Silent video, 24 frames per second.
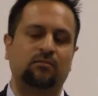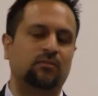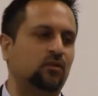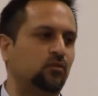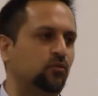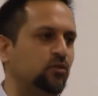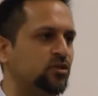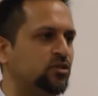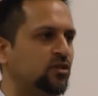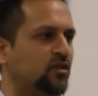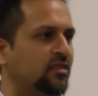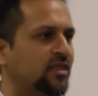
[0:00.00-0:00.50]
her,
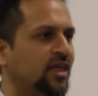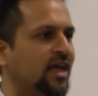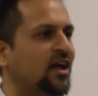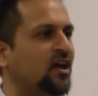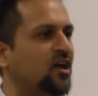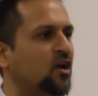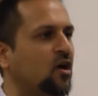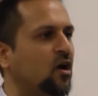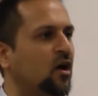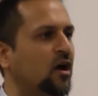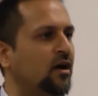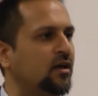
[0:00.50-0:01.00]
we should thank
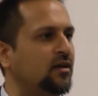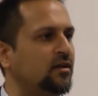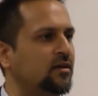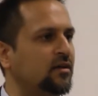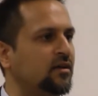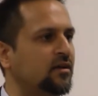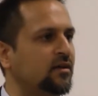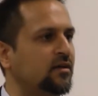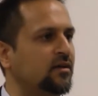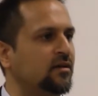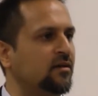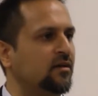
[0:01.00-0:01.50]
God
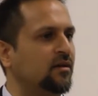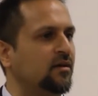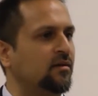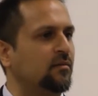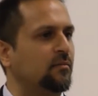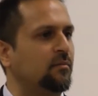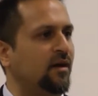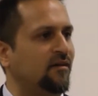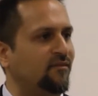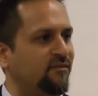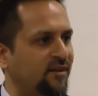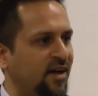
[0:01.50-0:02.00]

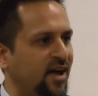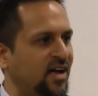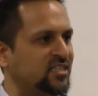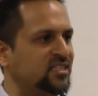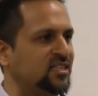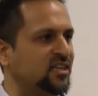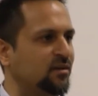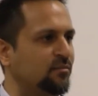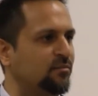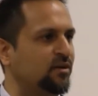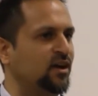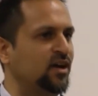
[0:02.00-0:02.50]
by
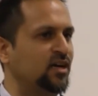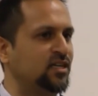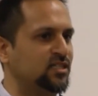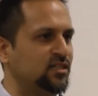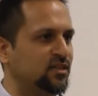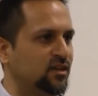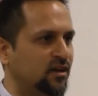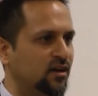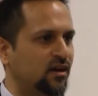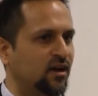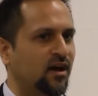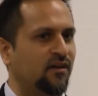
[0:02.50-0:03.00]
fasting because
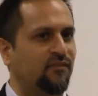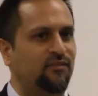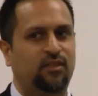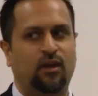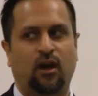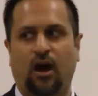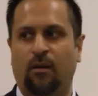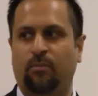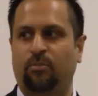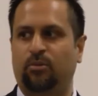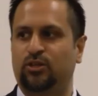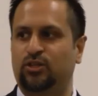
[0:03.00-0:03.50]
of the
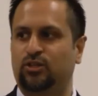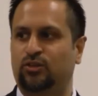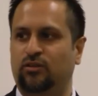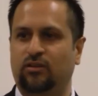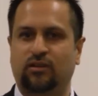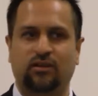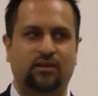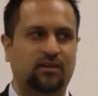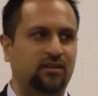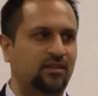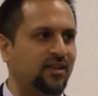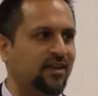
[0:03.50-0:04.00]

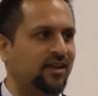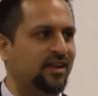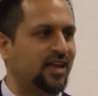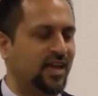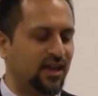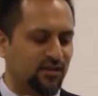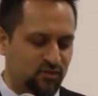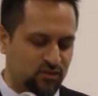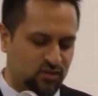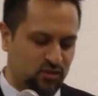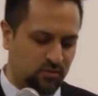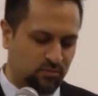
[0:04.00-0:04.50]
opportunity that he
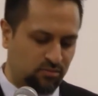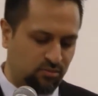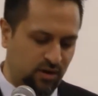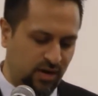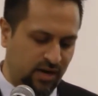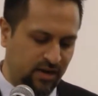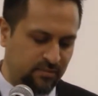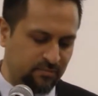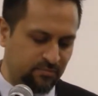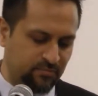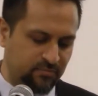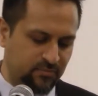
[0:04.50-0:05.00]
gave us to
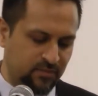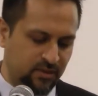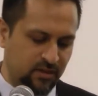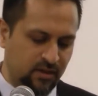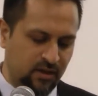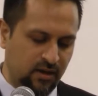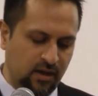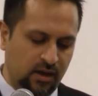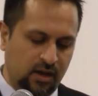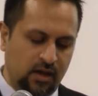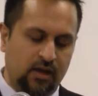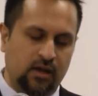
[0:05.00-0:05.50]
pray.
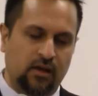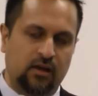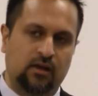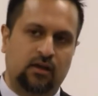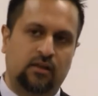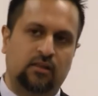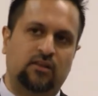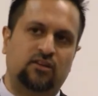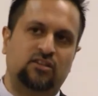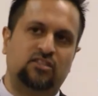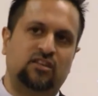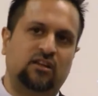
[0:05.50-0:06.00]

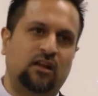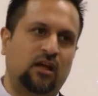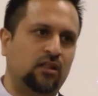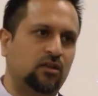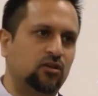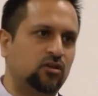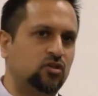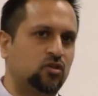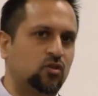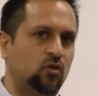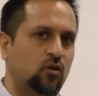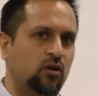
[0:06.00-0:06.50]
There's another
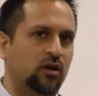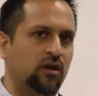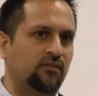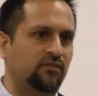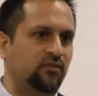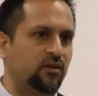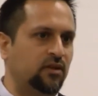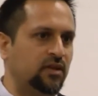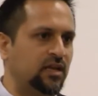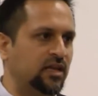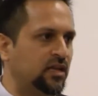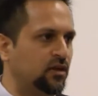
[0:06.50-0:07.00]
story of
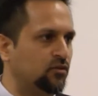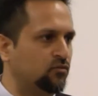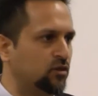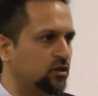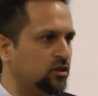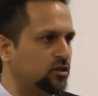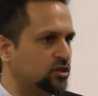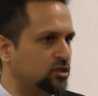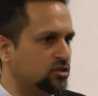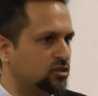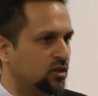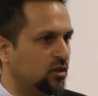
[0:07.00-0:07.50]
a leading
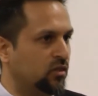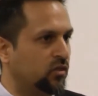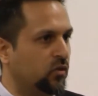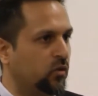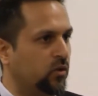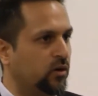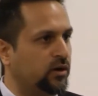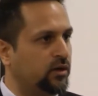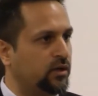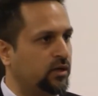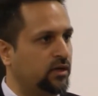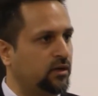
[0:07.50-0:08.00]
religious
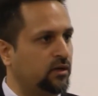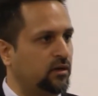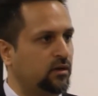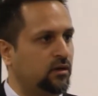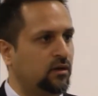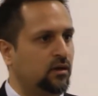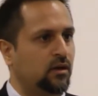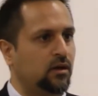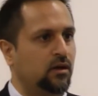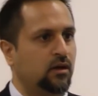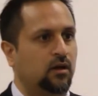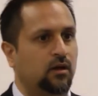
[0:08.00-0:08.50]
authority,
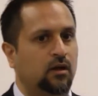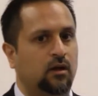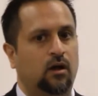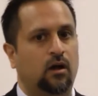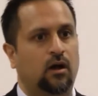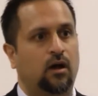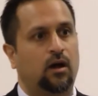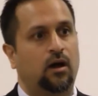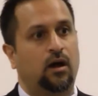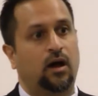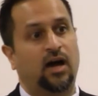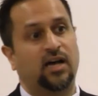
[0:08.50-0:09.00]

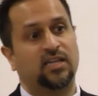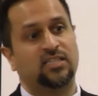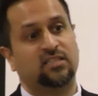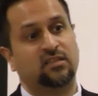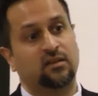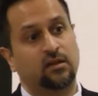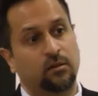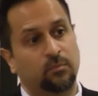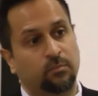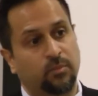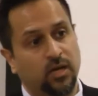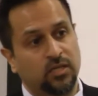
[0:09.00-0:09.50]

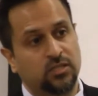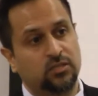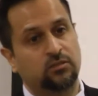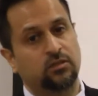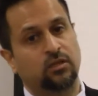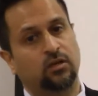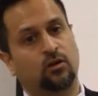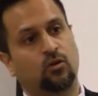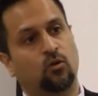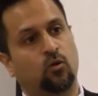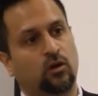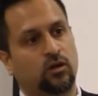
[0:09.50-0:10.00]
Hassan
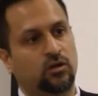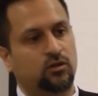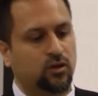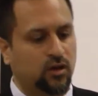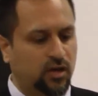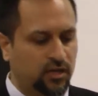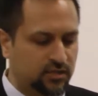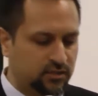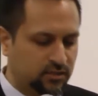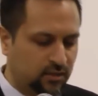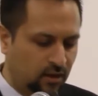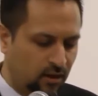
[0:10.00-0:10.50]
al-Basri, according to
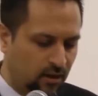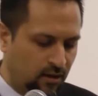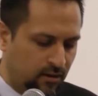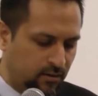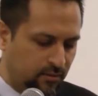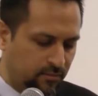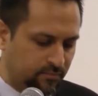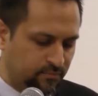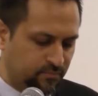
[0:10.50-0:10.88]
Attar,